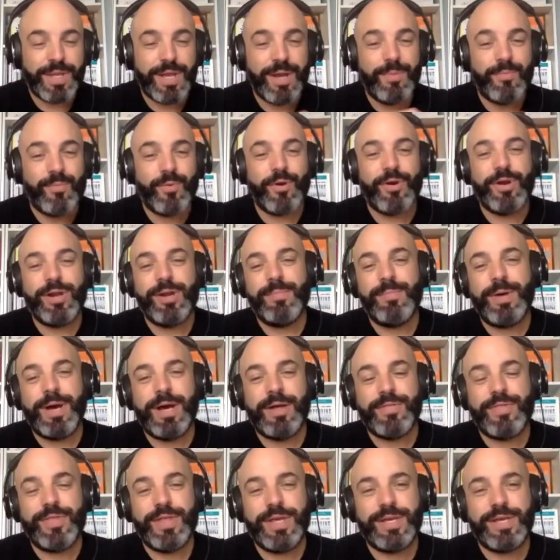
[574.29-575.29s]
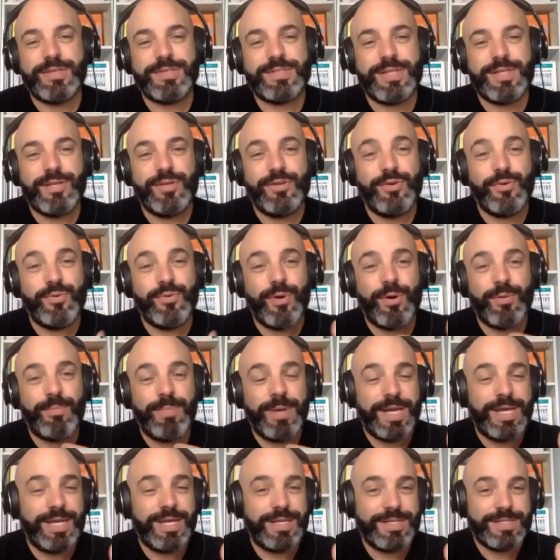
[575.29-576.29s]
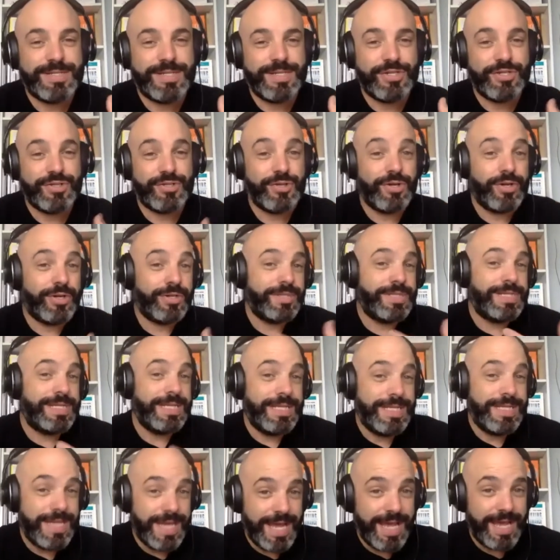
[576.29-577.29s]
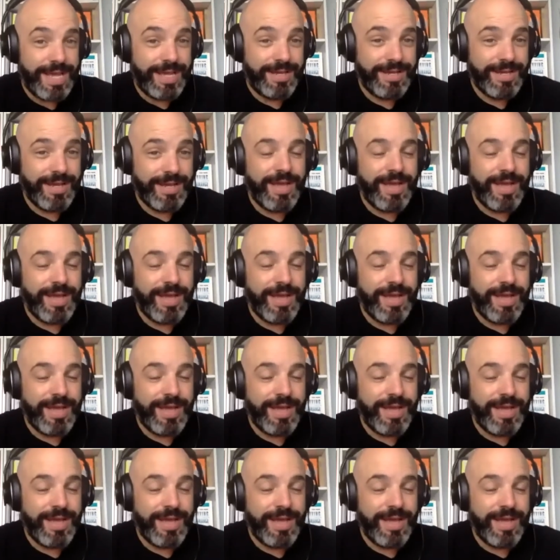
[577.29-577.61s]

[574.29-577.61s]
I'm worried about things that you are making decisions on today